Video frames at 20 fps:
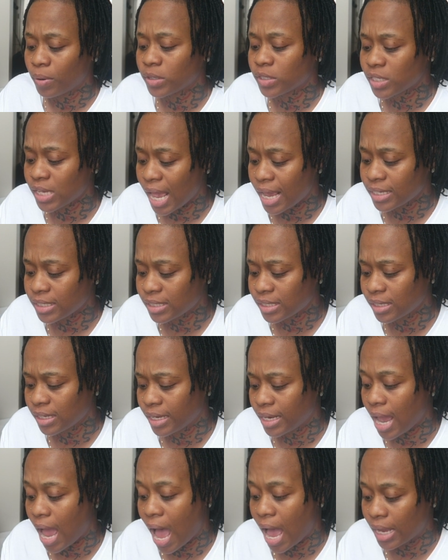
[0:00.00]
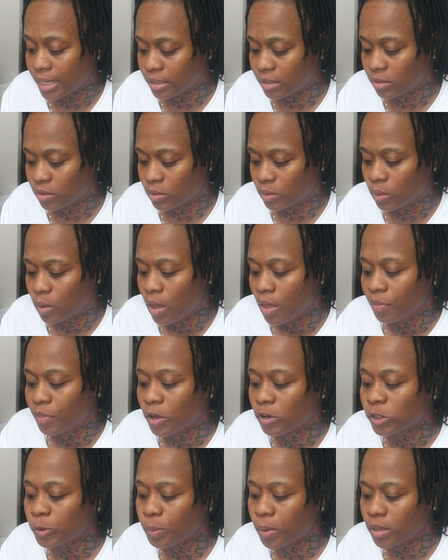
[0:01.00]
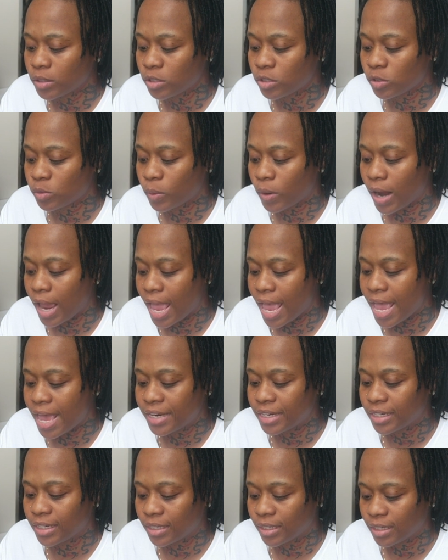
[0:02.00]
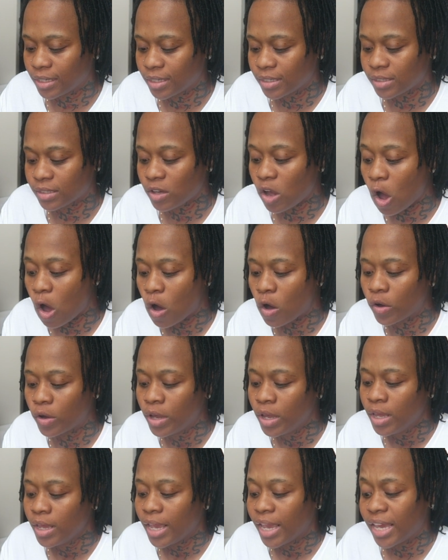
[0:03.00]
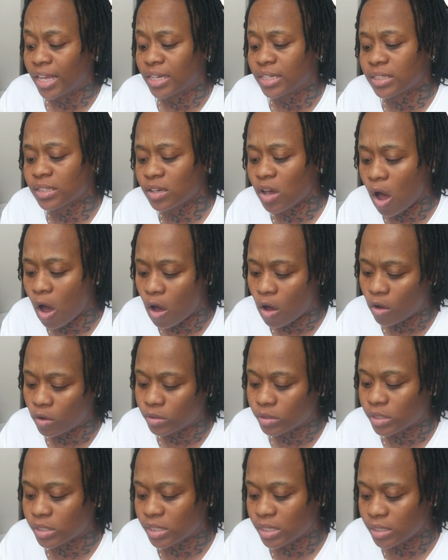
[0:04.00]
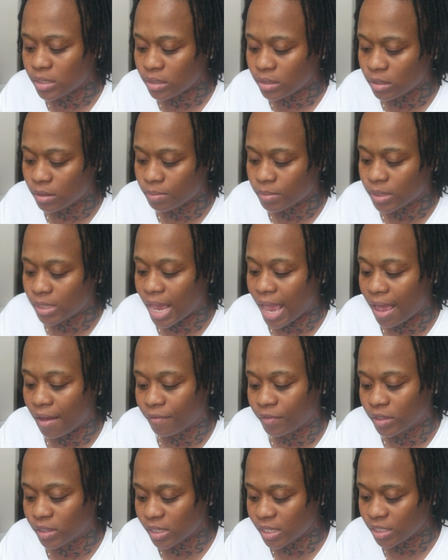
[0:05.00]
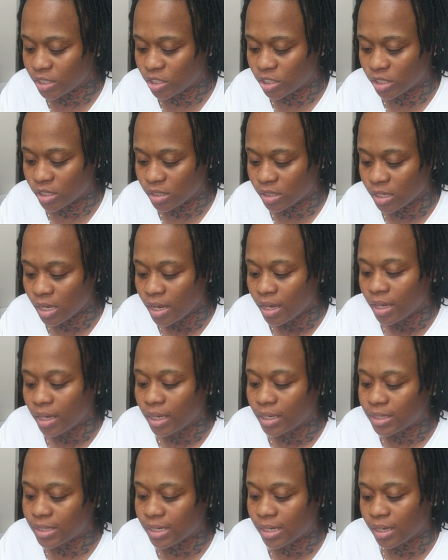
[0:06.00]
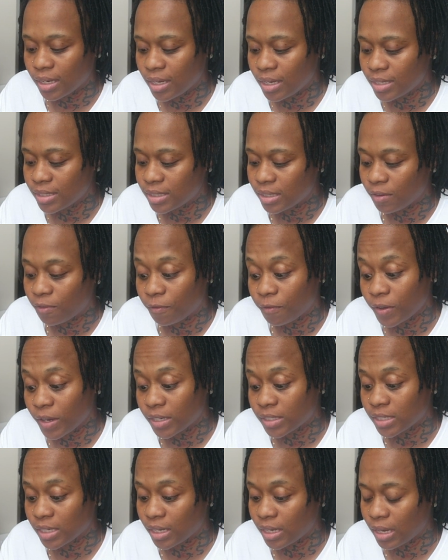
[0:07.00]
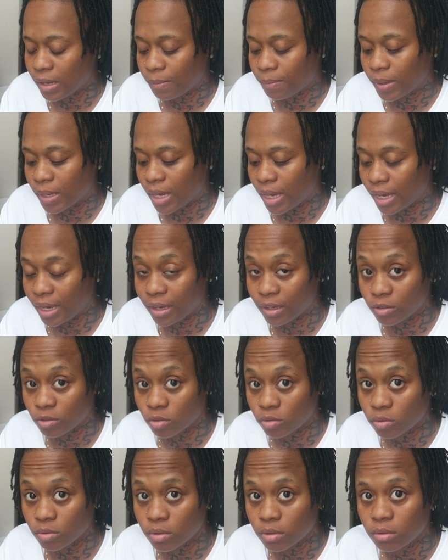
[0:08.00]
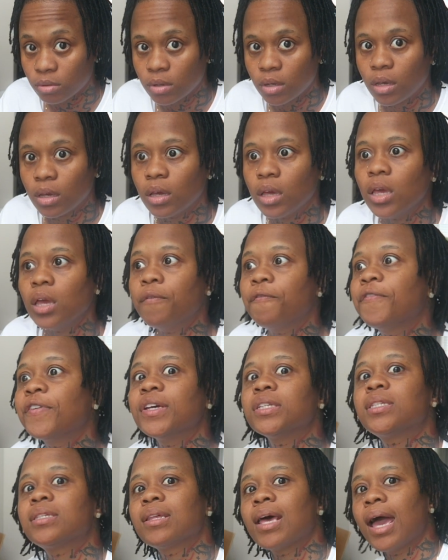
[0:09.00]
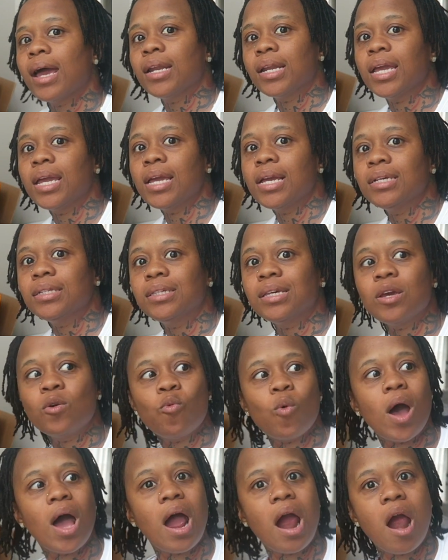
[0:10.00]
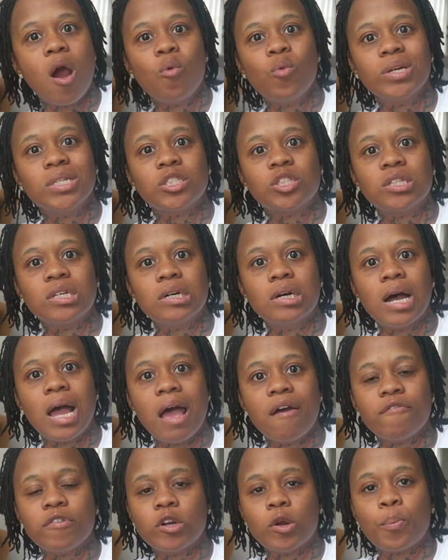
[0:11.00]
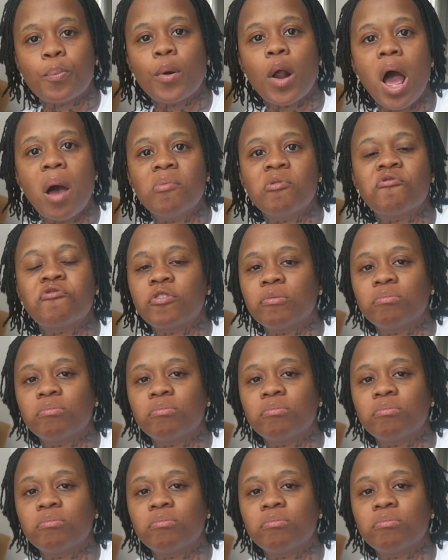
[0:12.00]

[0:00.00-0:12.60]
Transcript: precisely, I do. Those punches were added and it's called systems have glitches. It's an easy fix and can be handled. If it's that easy, why are we still having a problem